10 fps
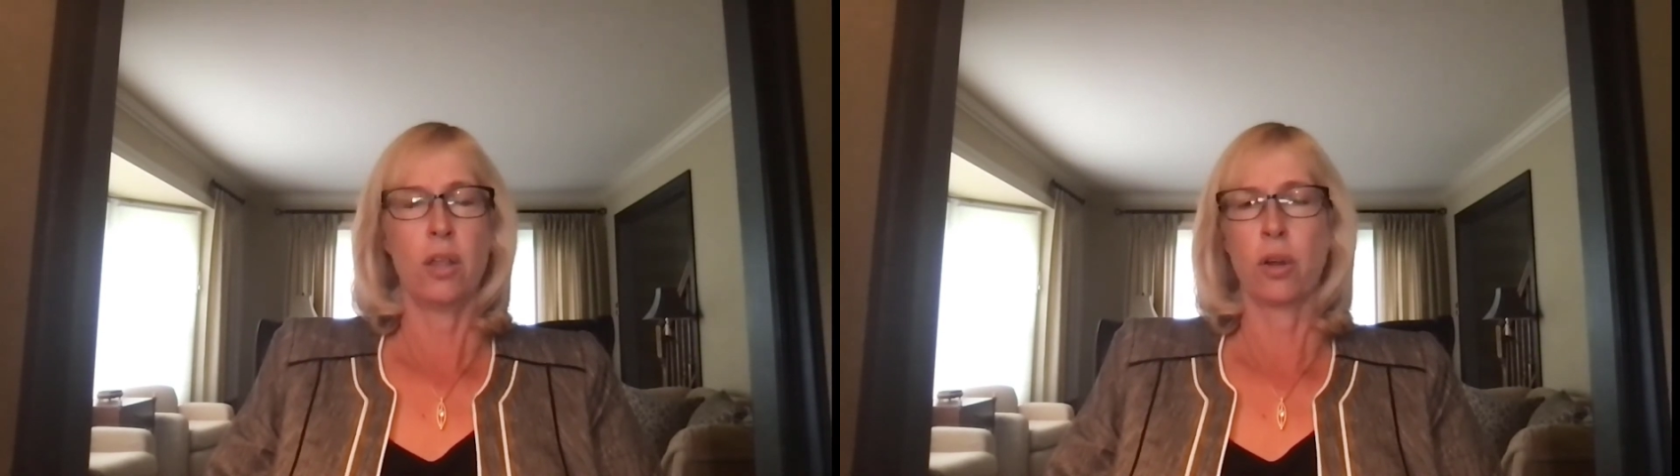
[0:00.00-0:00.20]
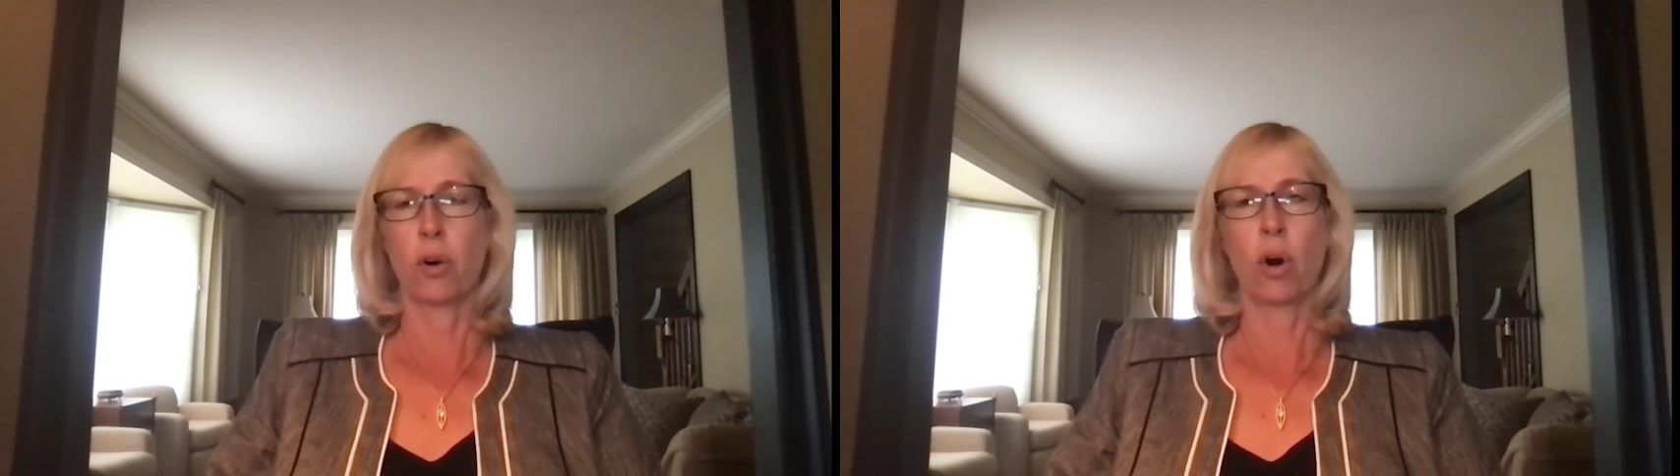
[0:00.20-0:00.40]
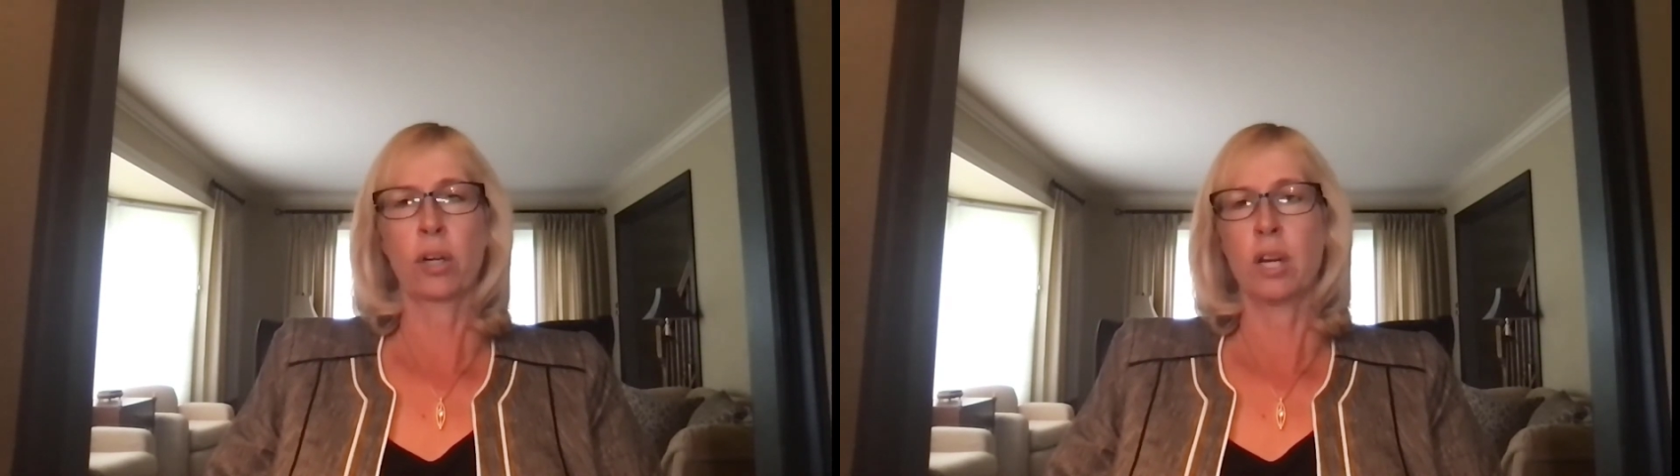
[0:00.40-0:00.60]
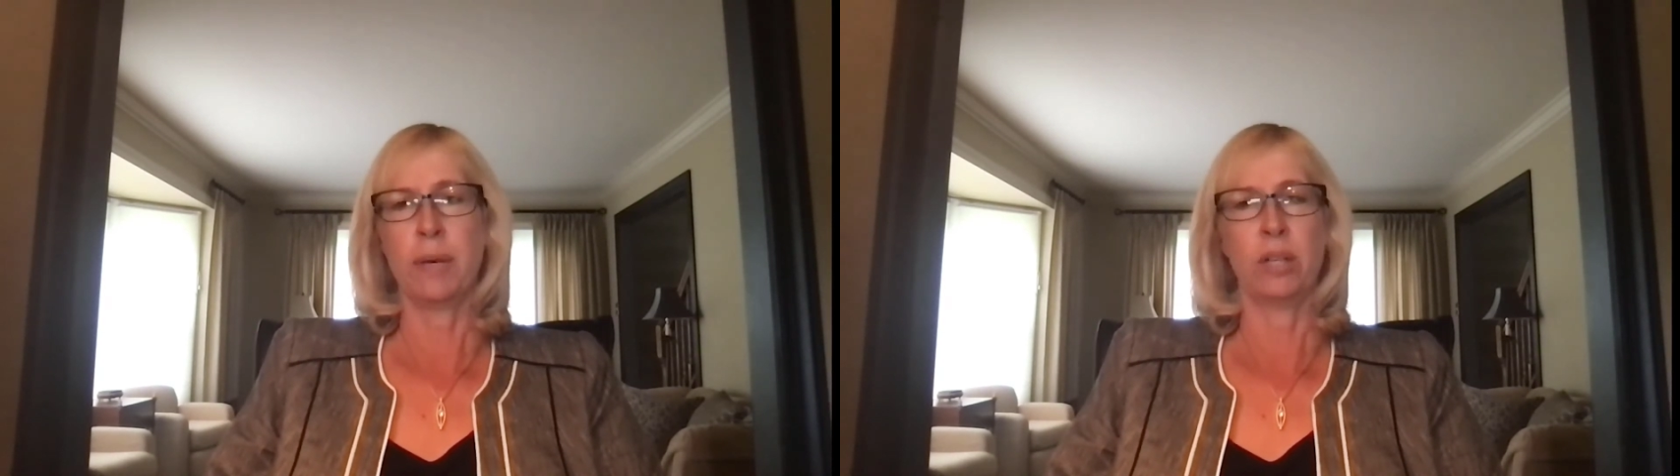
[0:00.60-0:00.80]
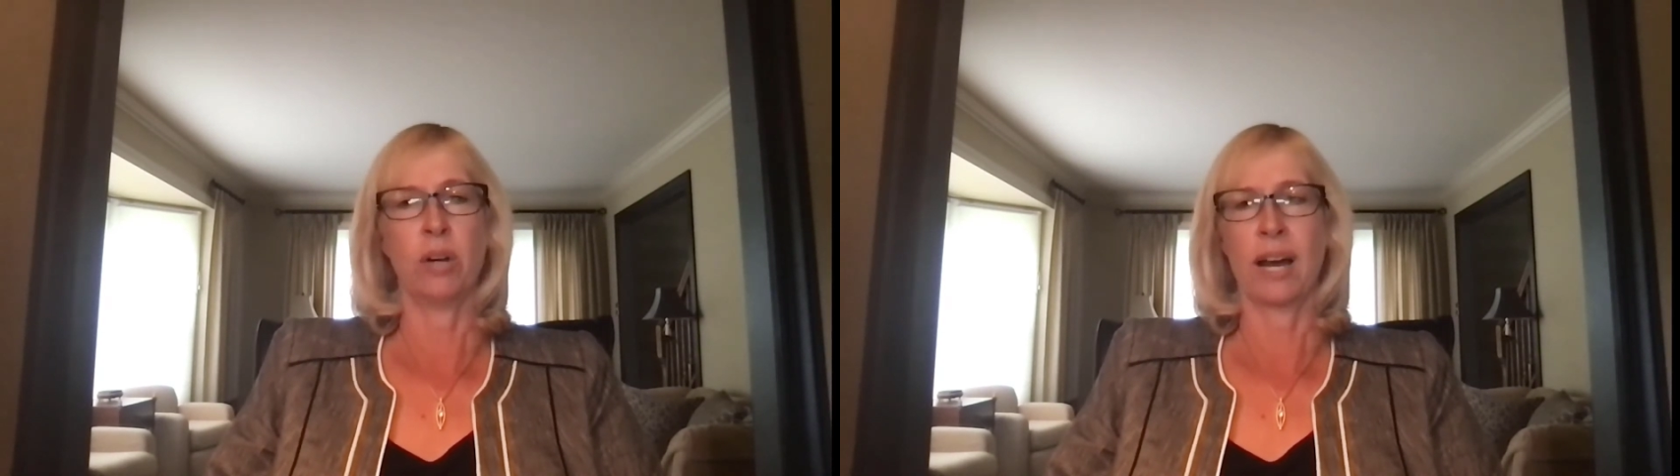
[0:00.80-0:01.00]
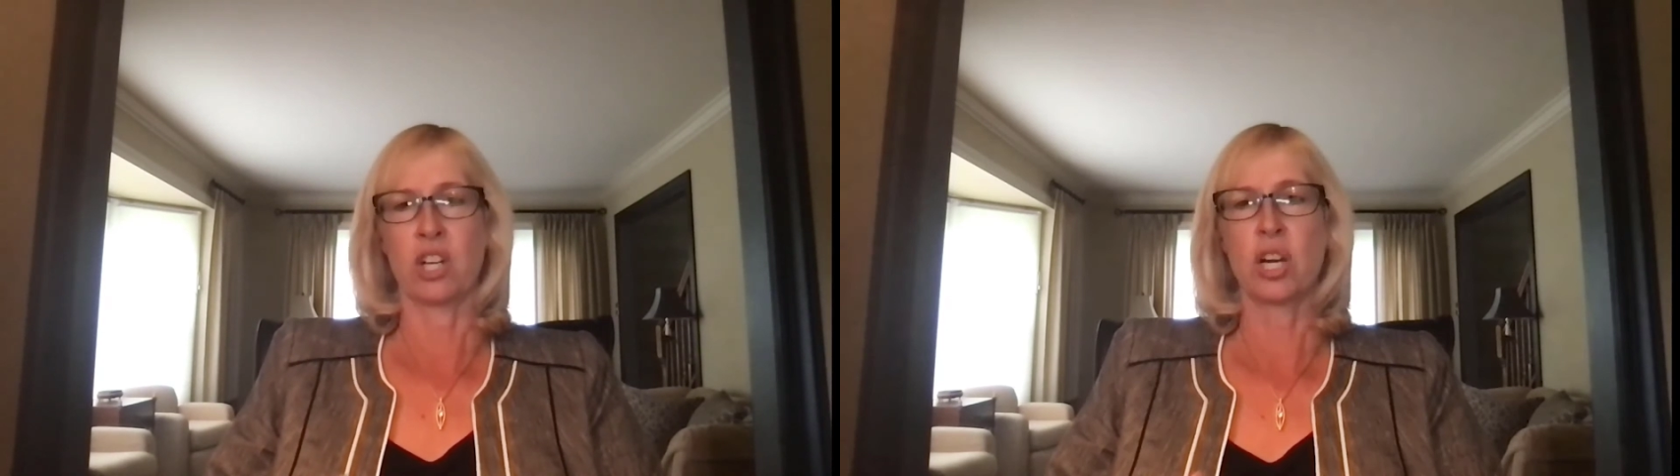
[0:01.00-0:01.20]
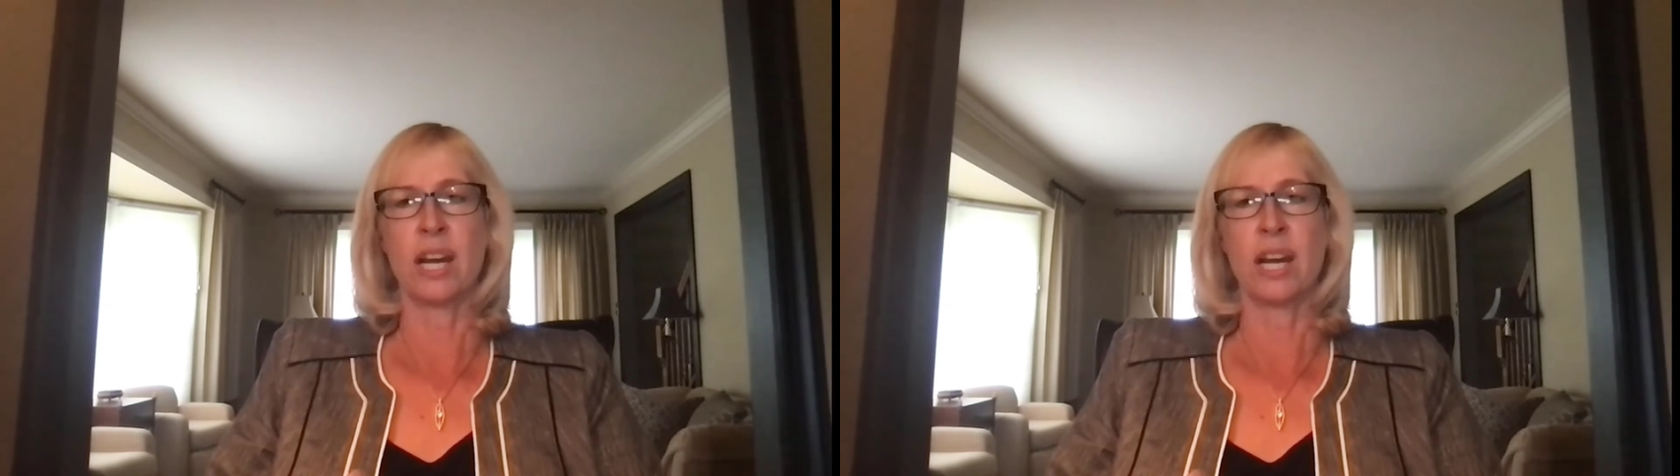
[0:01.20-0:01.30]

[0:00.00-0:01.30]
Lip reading: There aren't going to be a lot of